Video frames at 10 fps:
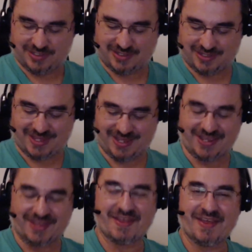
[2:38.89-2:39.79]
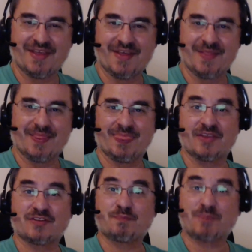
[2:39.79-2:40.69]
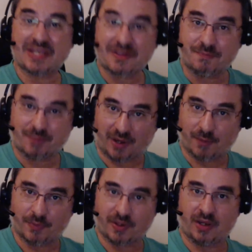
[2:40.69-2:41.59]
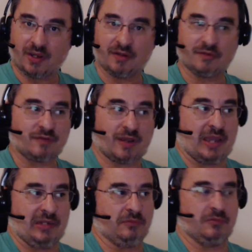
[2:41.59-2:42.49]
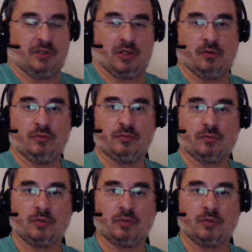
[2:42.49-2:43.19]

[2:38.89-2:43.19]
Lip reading: the speed bump of, I don't know,